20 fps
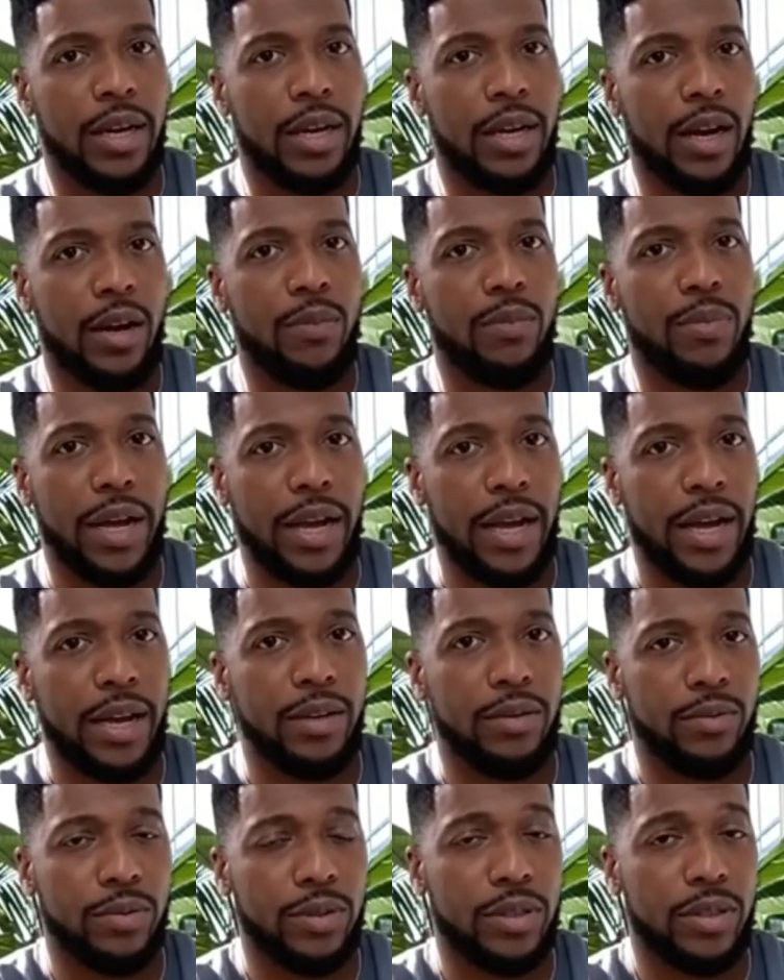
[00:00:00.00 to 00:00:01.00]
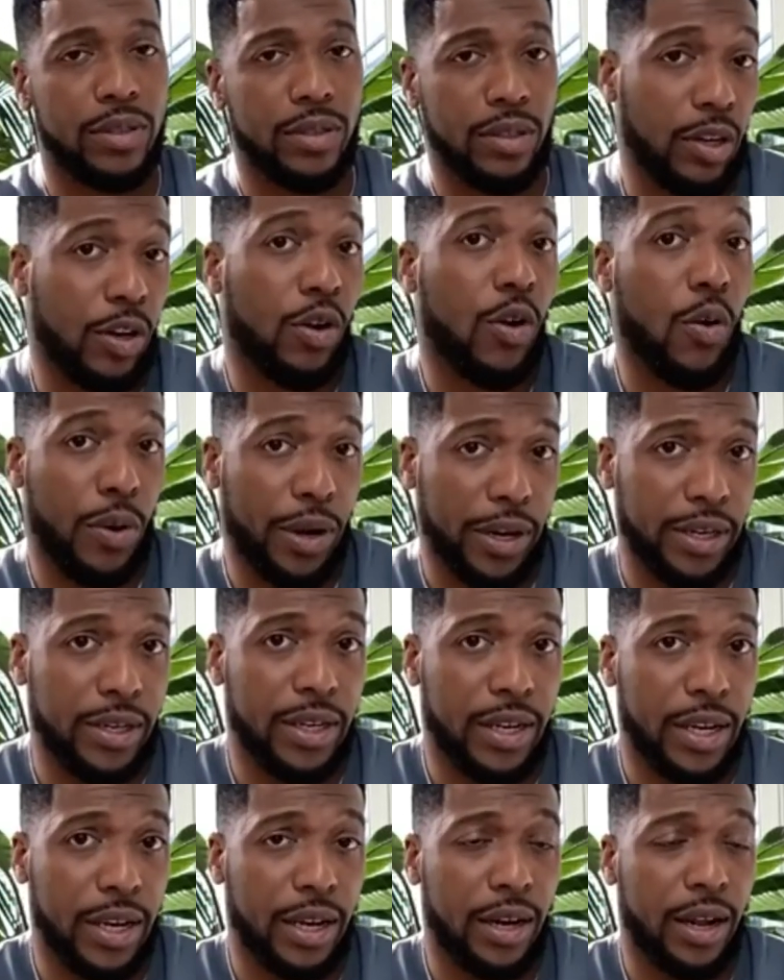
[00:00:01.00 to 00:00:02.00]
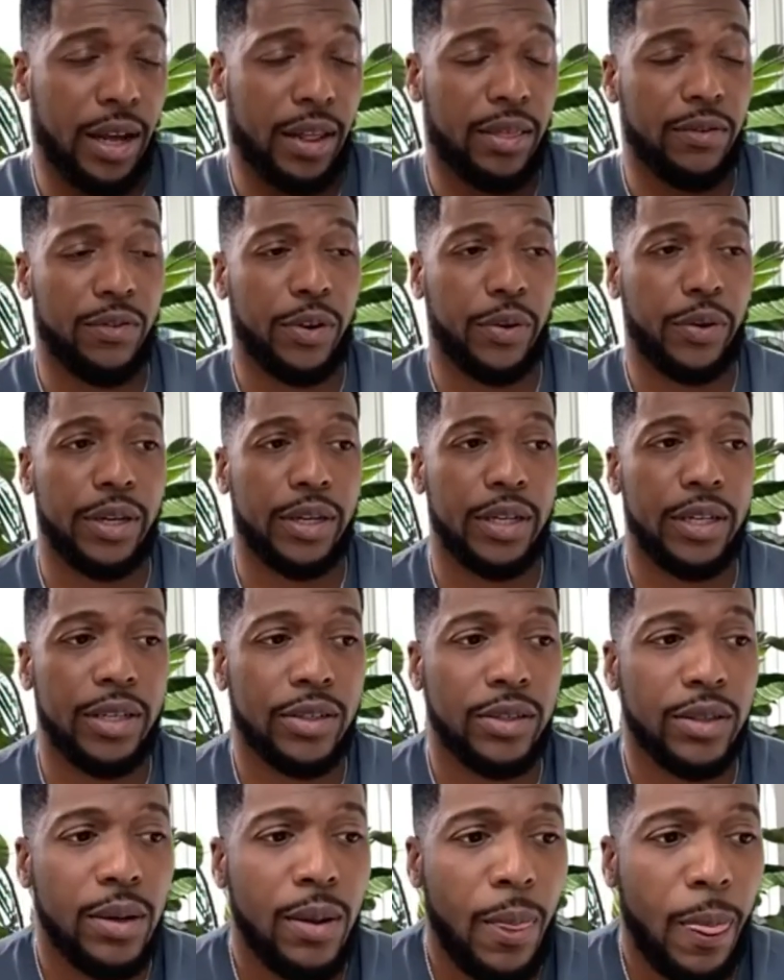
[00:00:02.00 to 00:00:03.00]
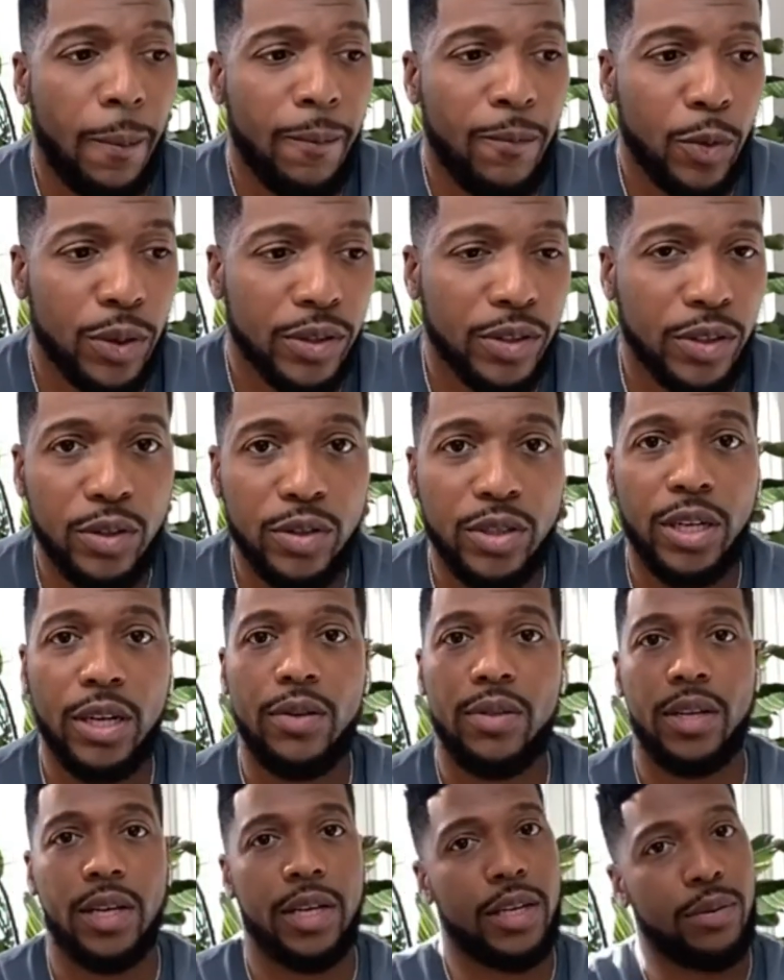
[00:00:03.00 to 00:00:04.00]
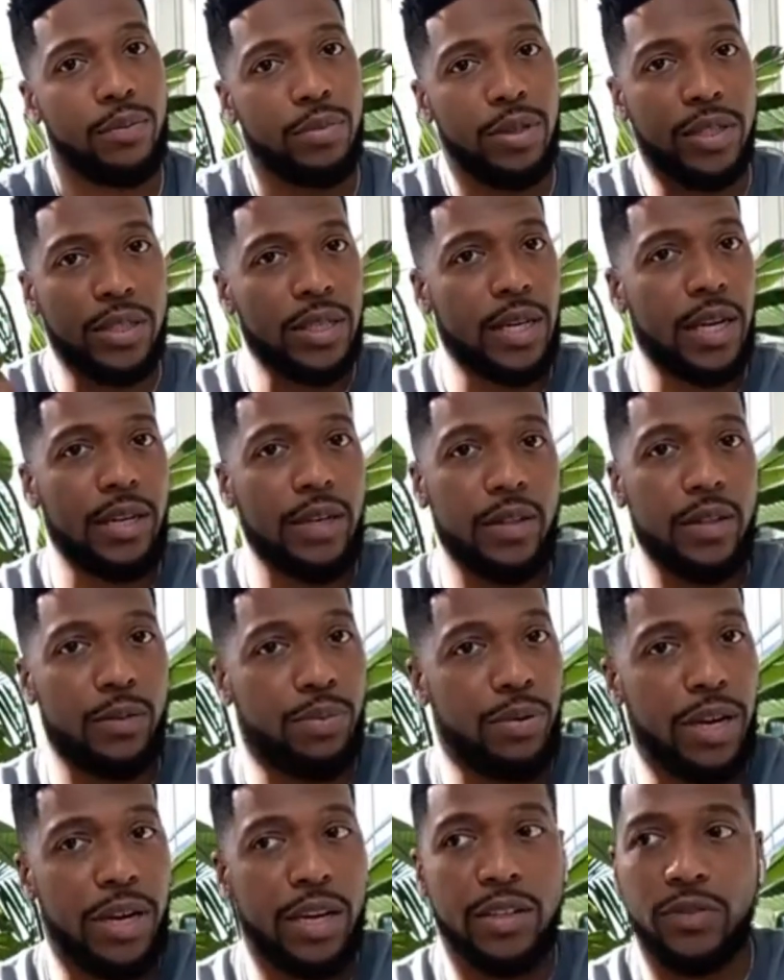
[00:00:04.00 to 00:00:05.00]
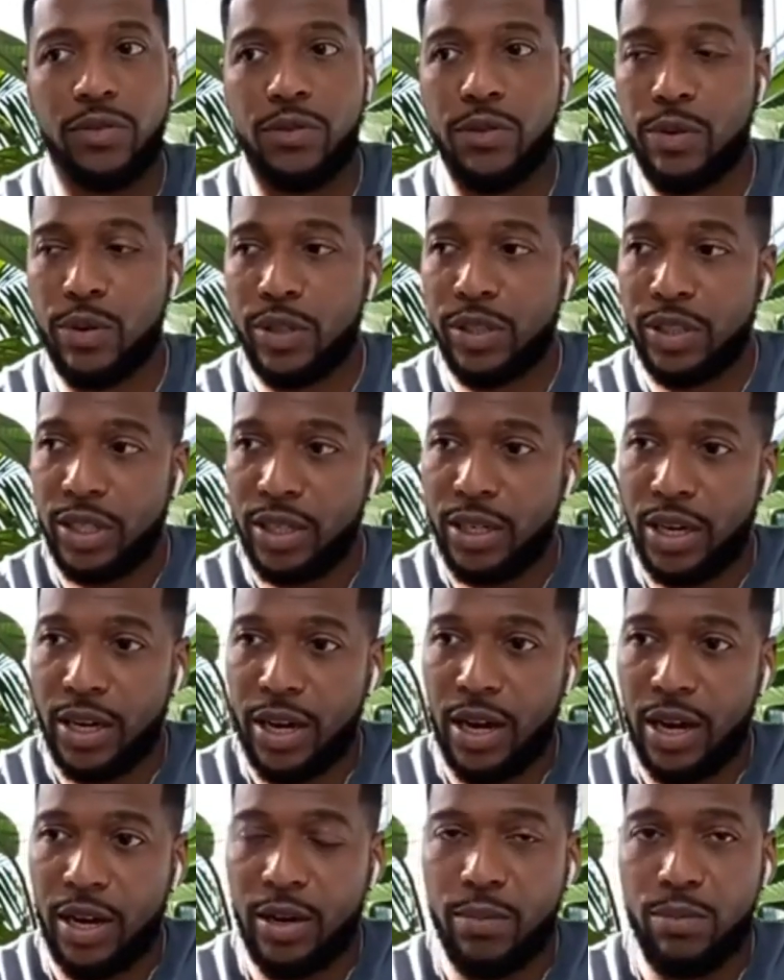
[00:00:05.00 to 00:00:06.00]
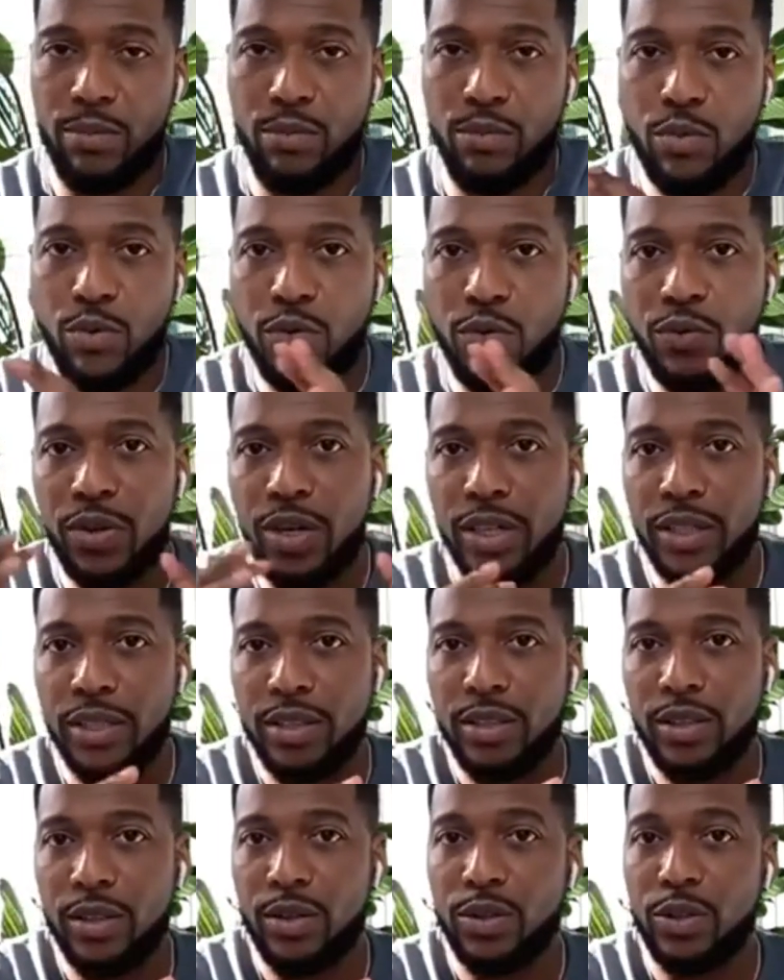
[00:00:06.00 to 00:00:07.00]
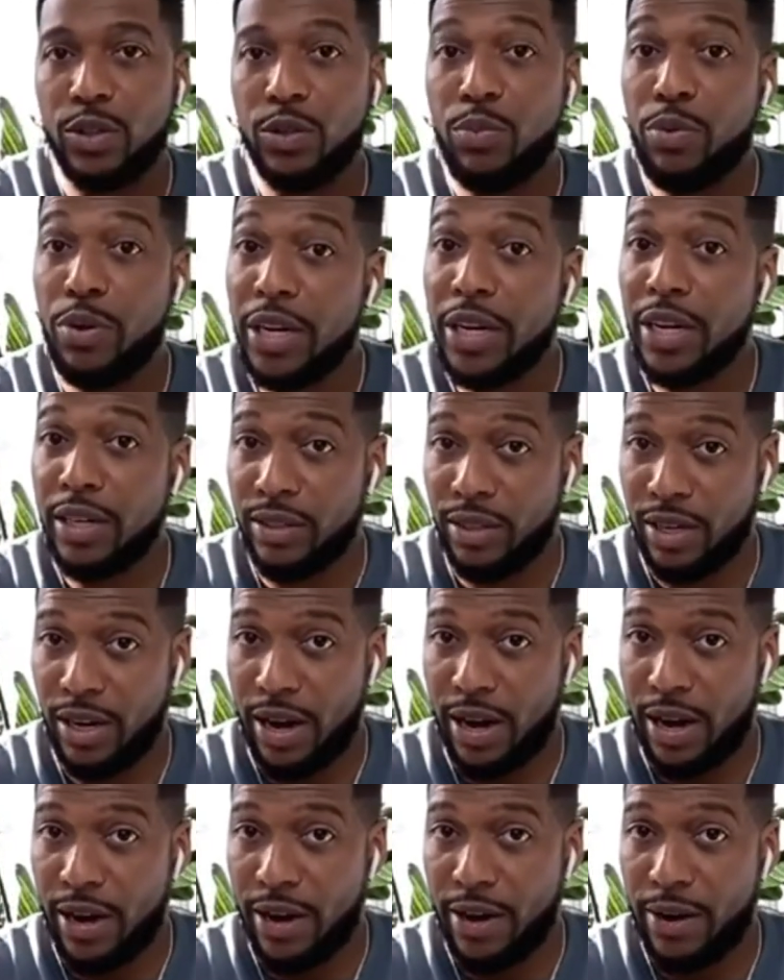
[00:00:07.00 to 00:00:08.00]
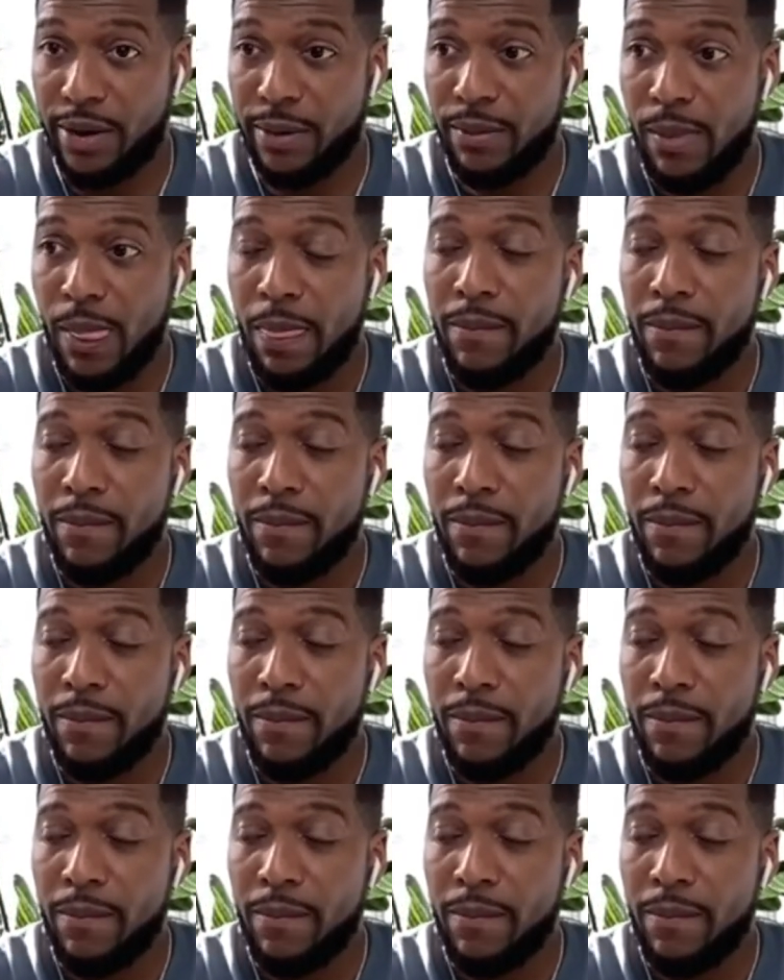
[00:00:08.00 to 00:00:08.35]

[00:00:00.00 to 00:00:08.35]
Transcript: and how bad it was going to get at the very least. Well, it turns out that NBC had other plans for us and it kind of moved us to the spring to air.